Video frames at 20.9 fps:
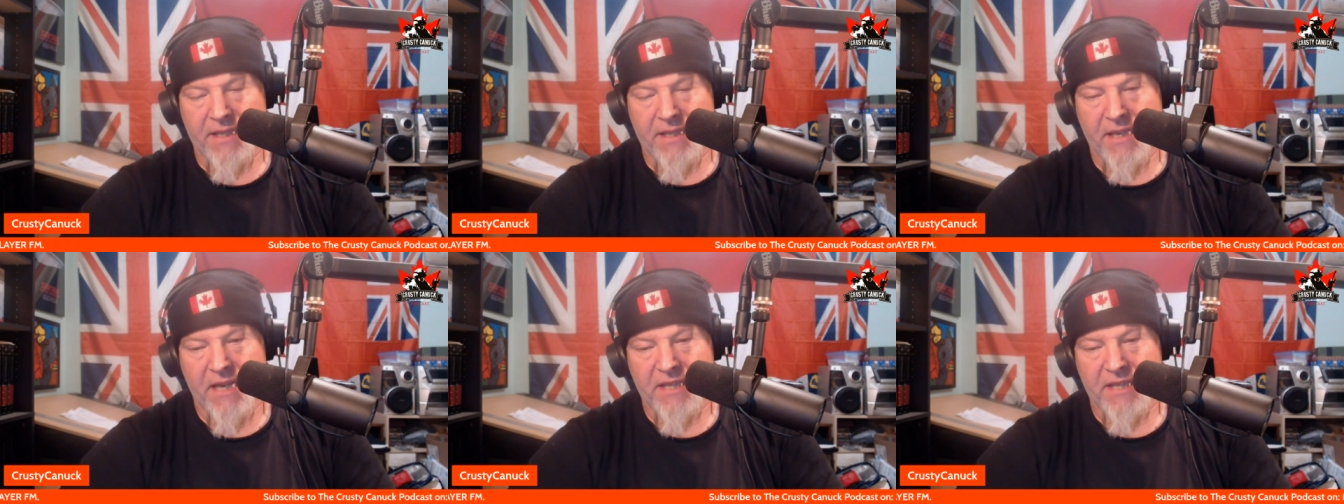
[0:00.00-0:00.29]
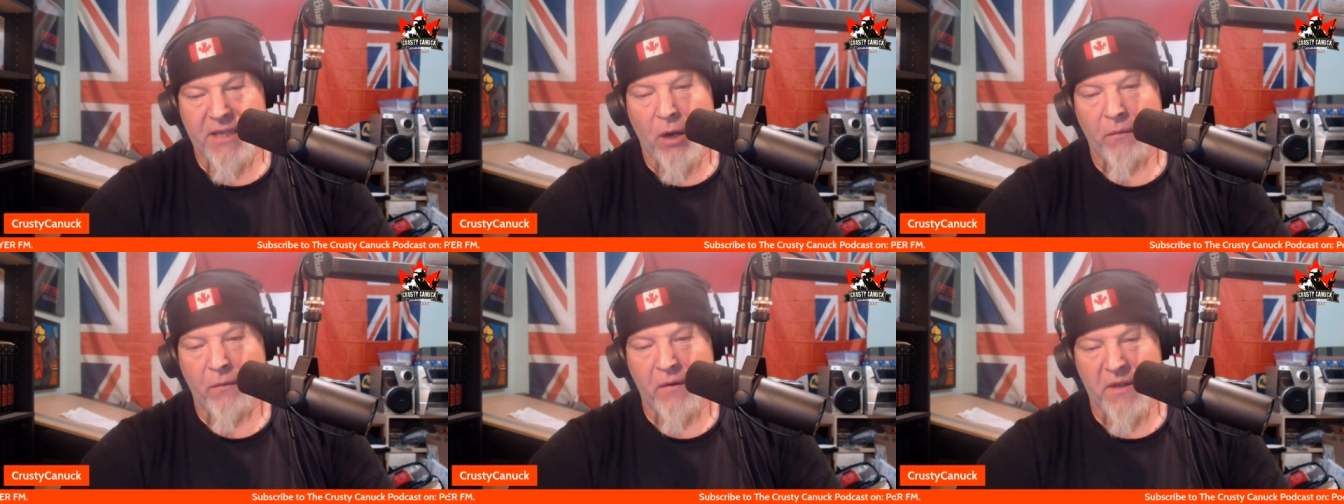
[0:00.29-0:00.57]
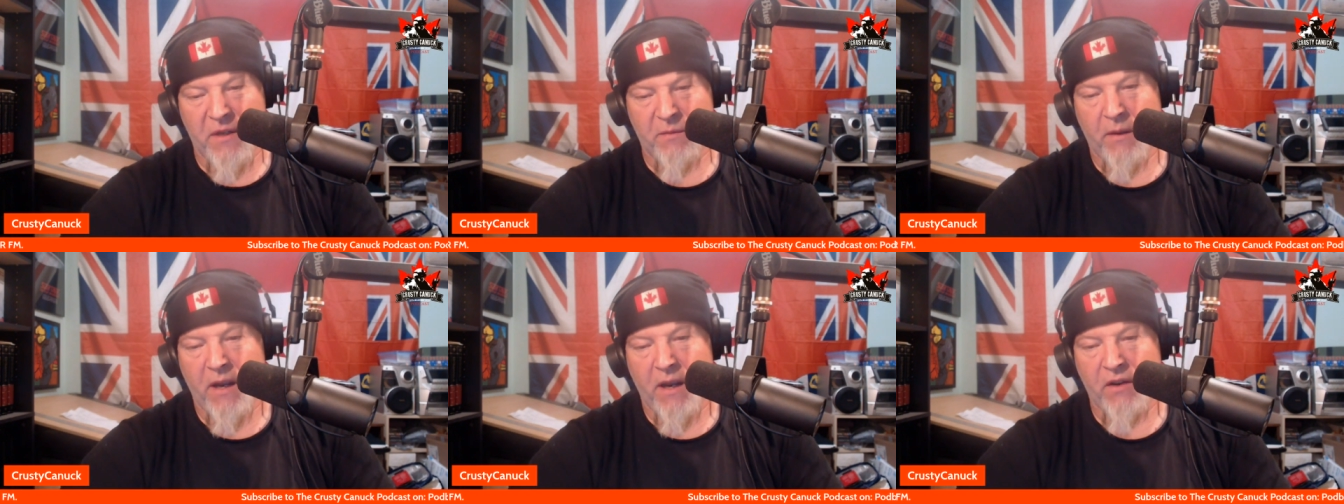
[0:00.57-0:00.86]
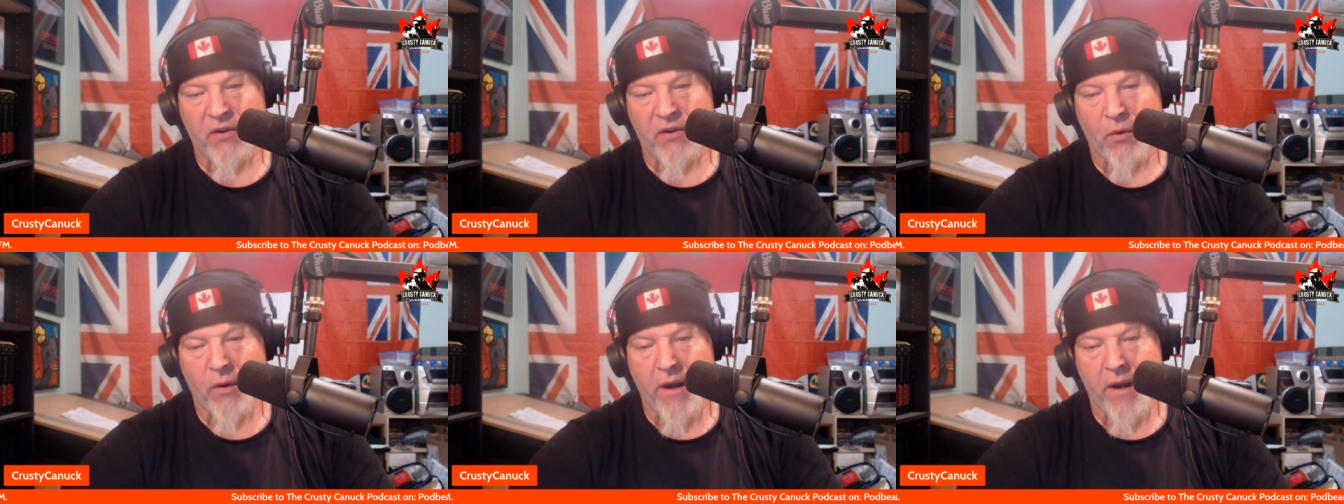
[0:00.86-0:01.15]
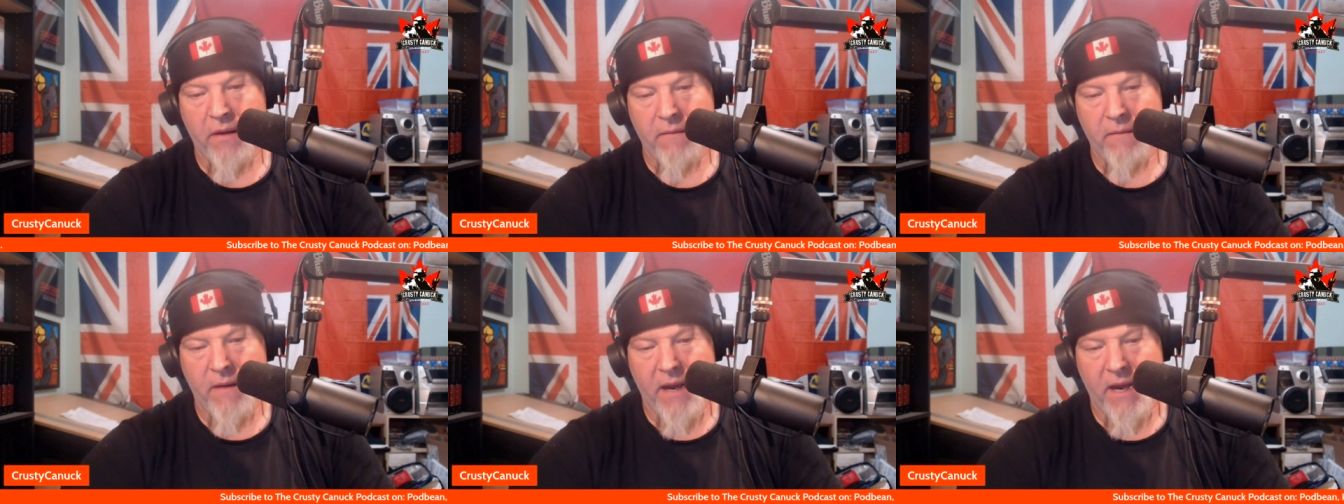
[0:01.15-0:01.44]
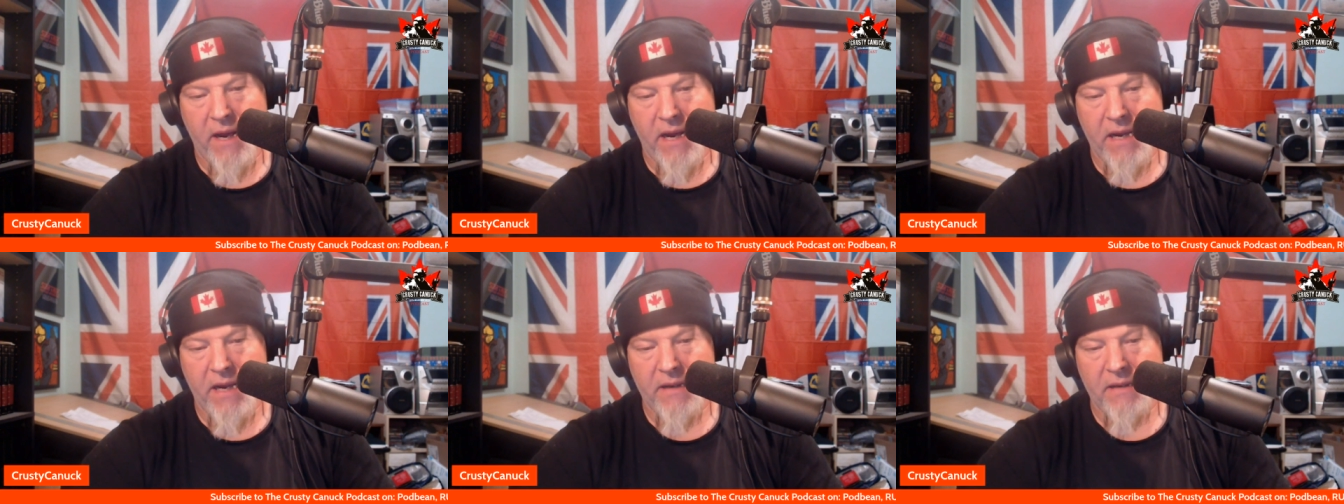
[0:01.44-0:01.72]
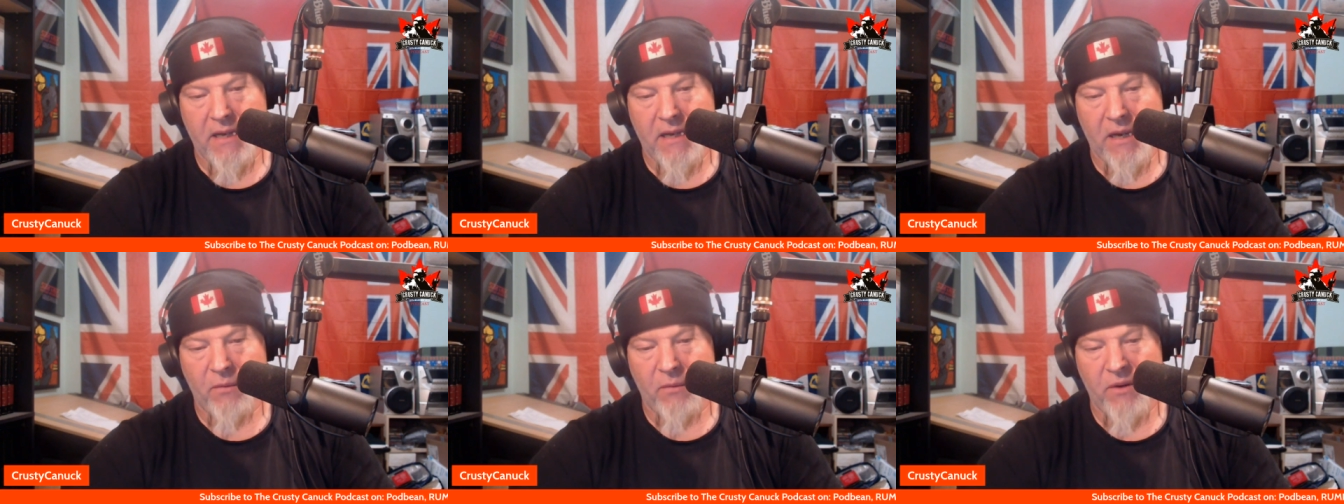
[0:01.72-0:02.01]
i said self-explanatory
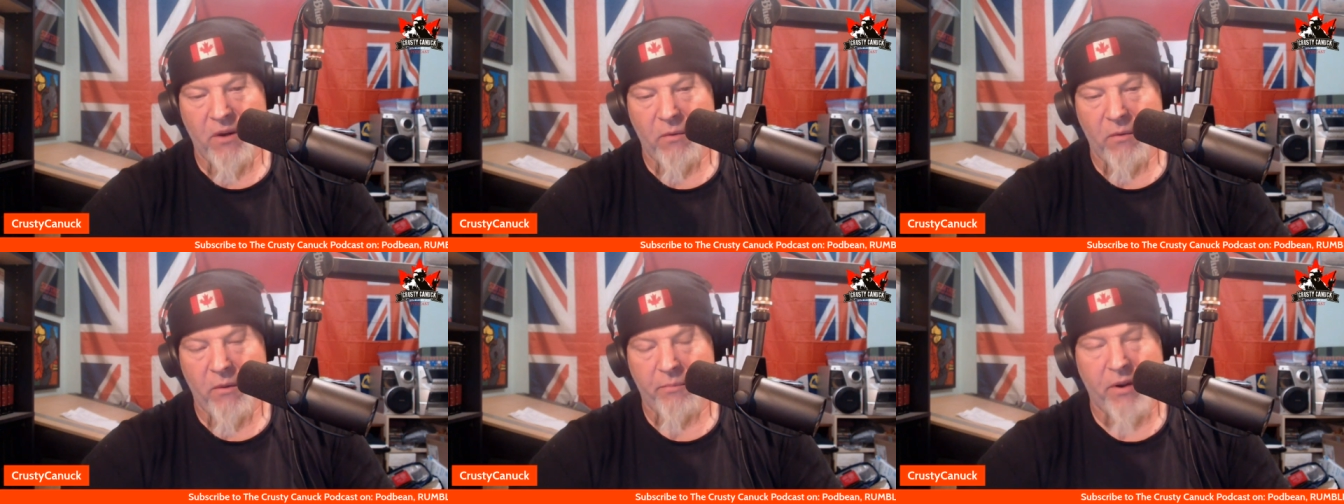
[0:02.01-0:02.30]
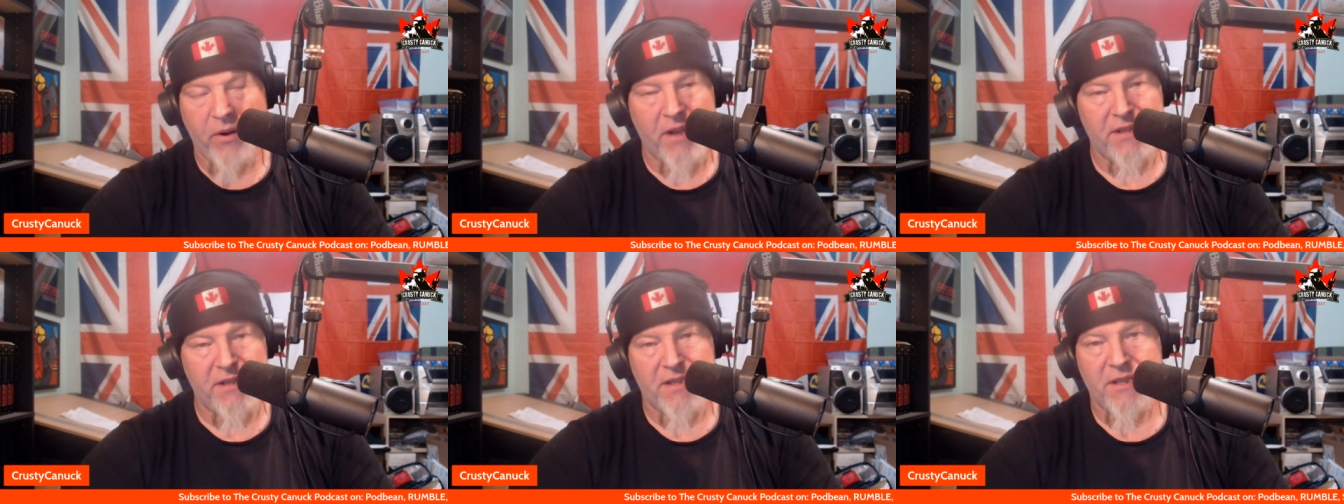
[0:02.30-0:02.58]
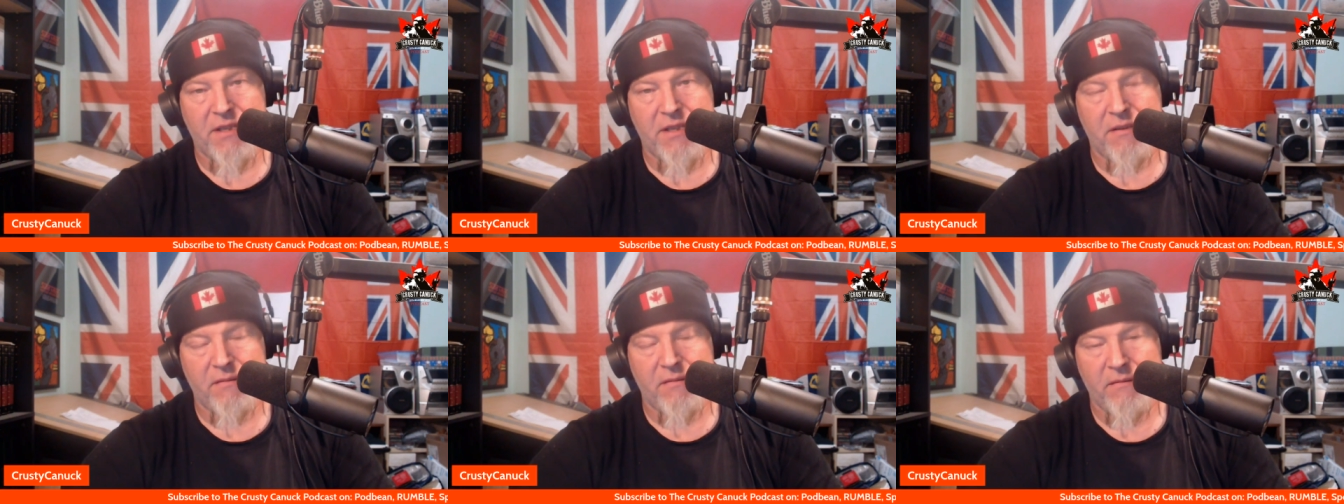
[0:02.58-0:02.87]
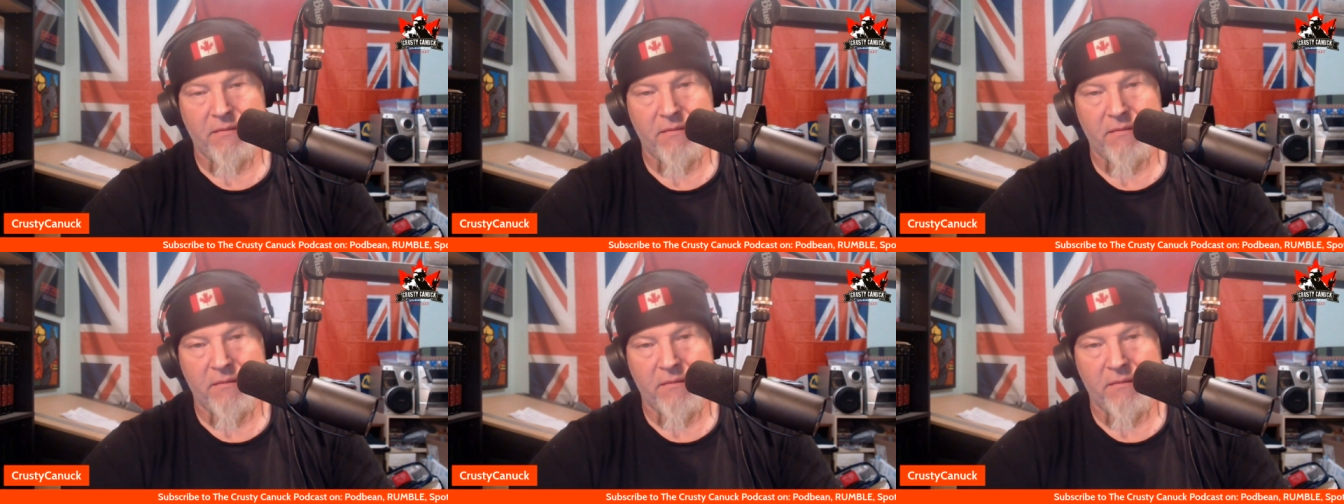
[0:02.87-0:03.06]
and uh, we know where putz